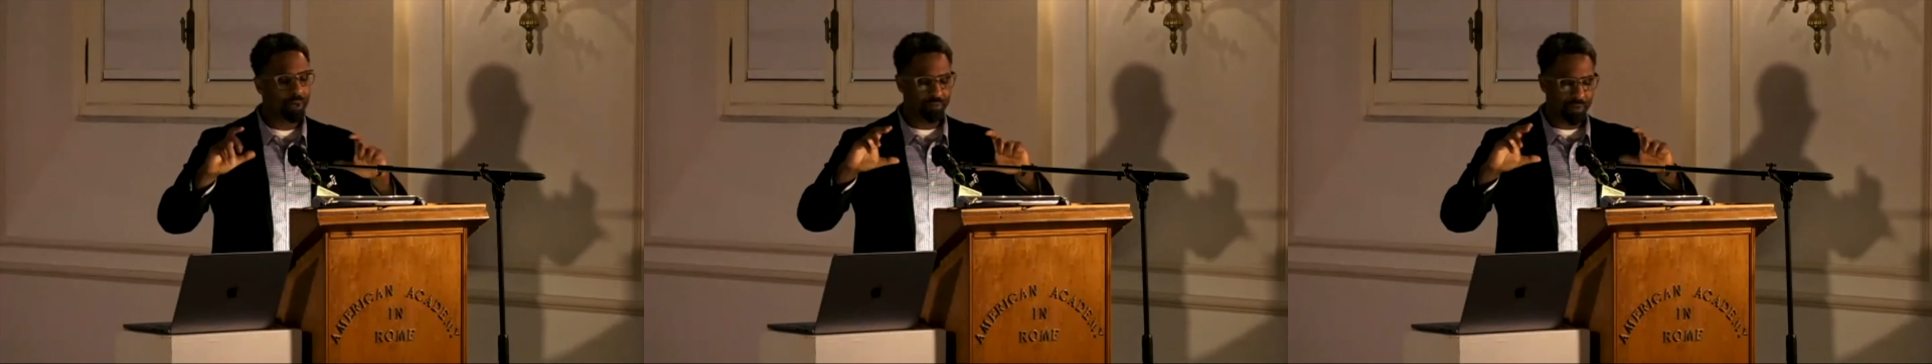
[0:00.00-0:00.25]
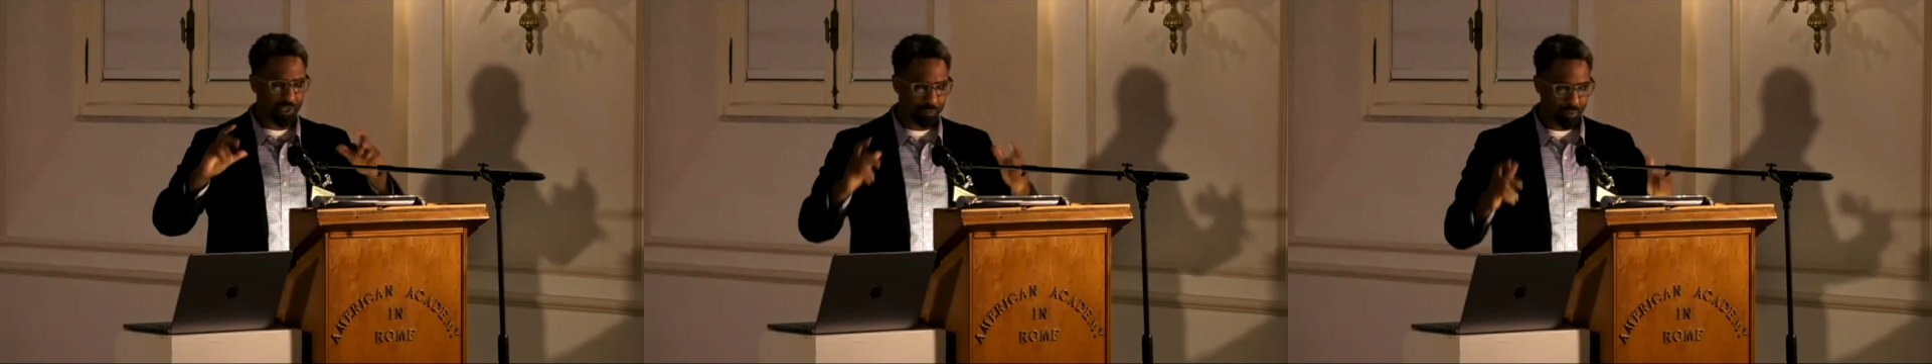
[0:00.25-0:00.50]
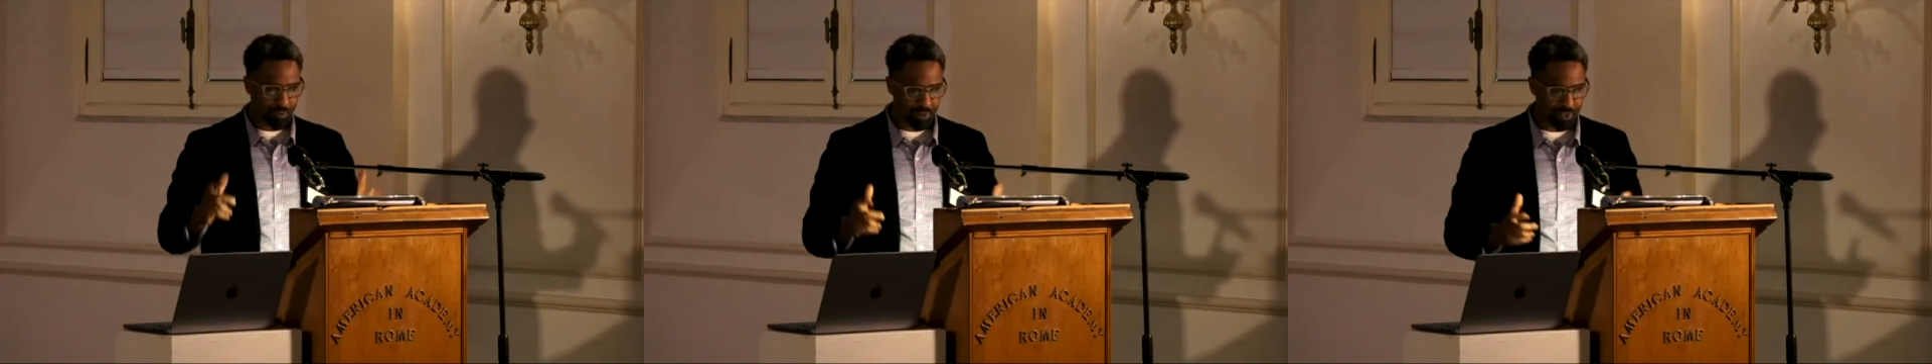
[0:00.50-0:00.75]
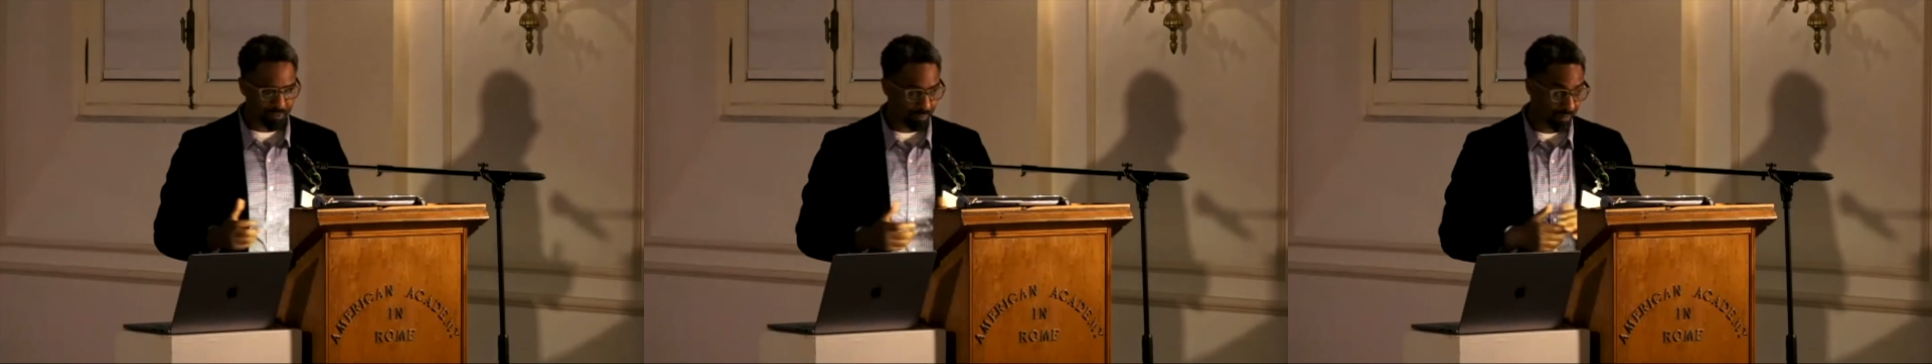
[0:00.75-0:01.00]
experience
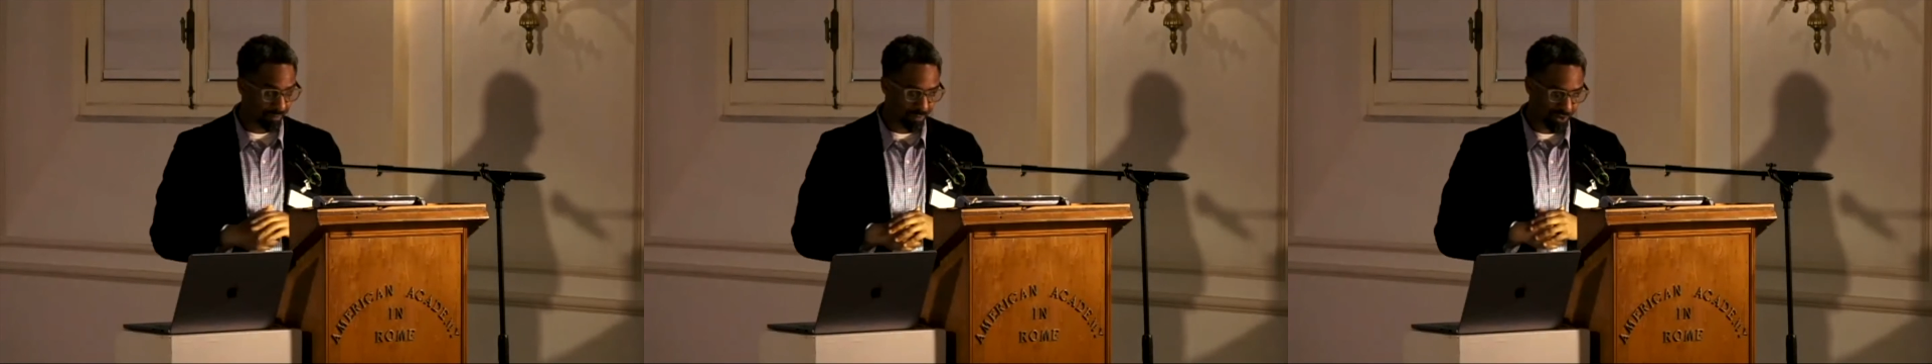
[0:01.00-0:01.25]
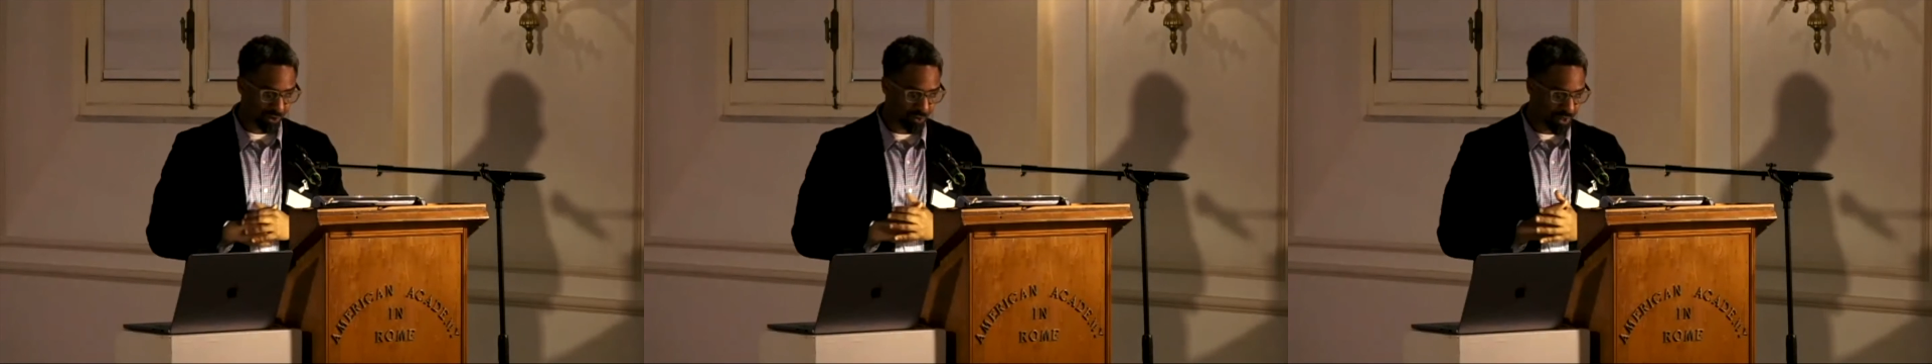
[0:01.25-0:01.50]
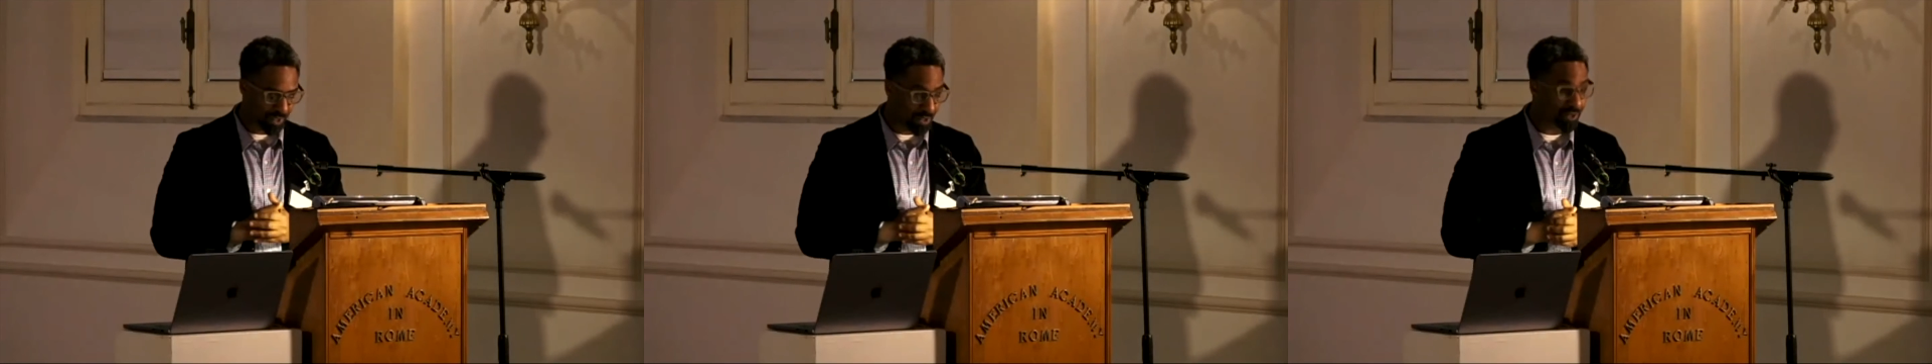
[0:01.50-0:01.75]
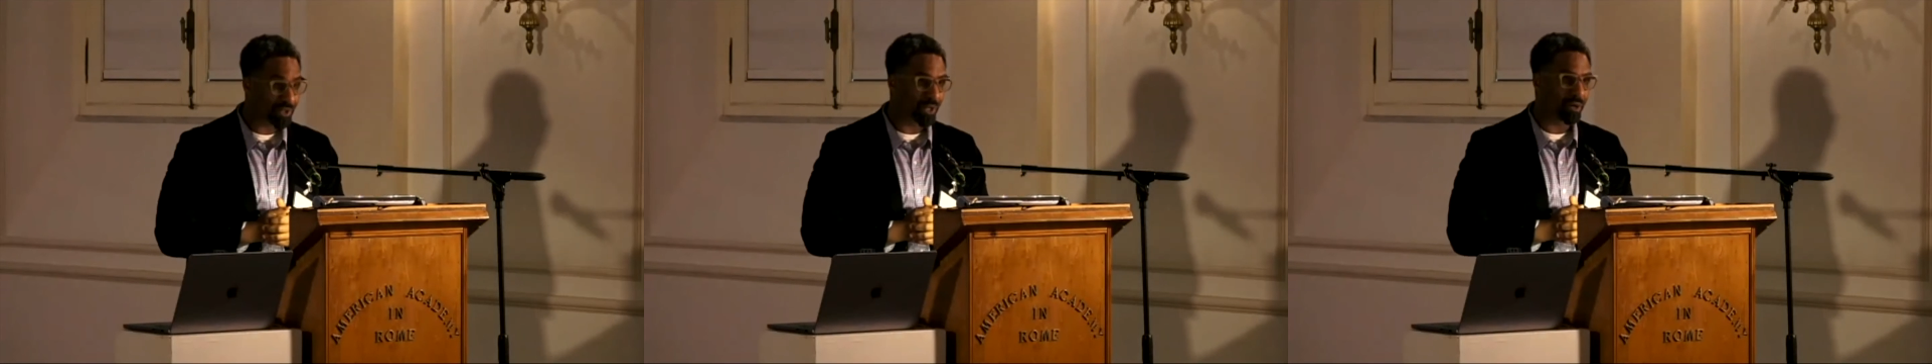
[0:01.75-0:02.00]
almost 20 years
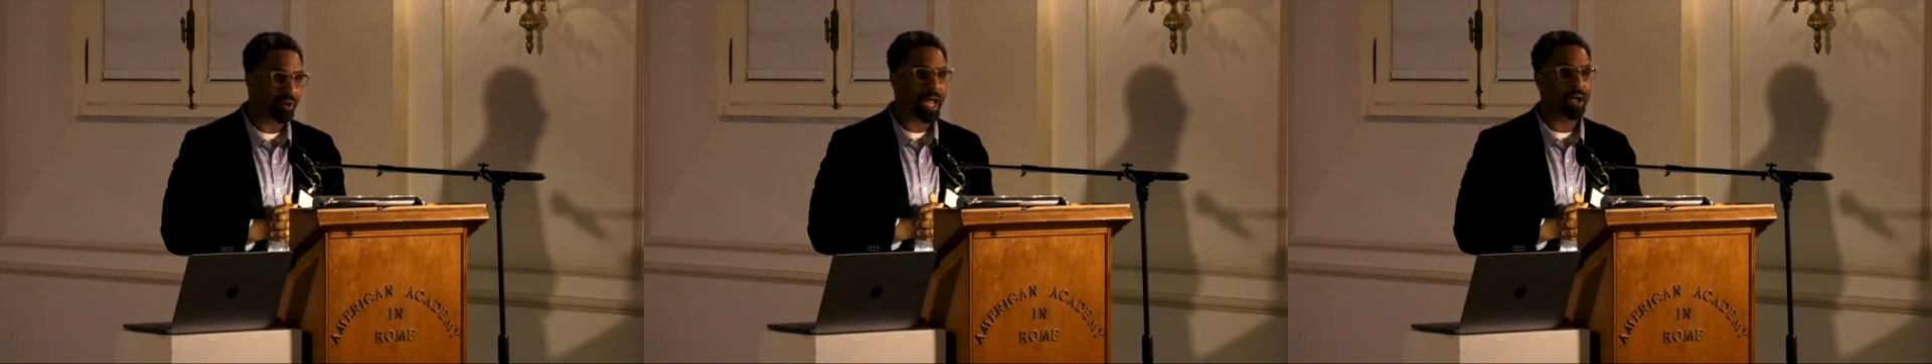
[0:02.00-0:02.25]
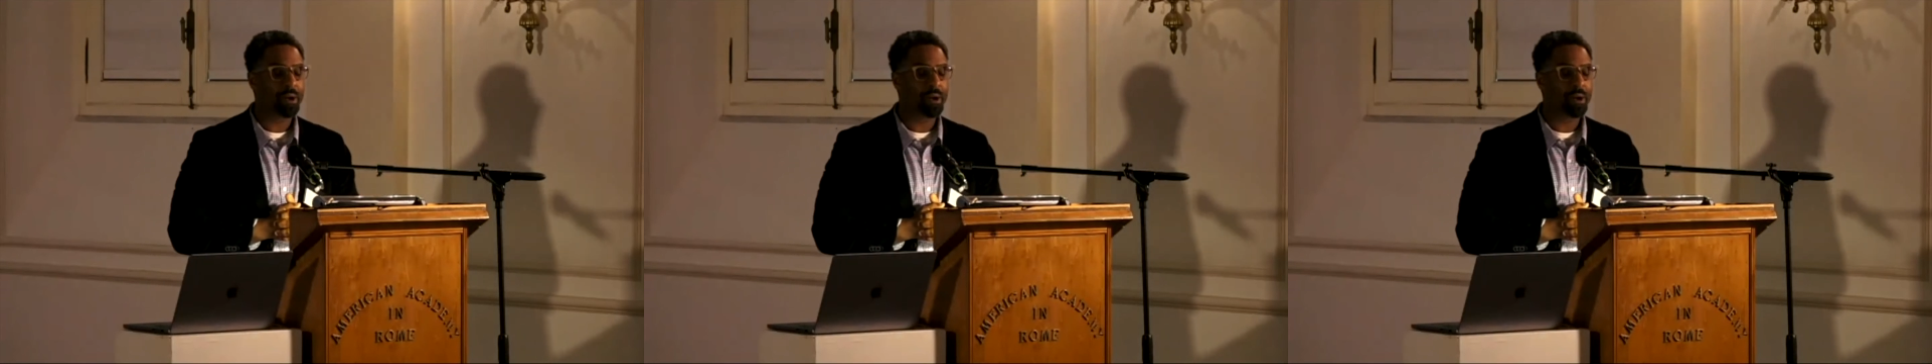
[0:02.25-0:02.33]
ago now.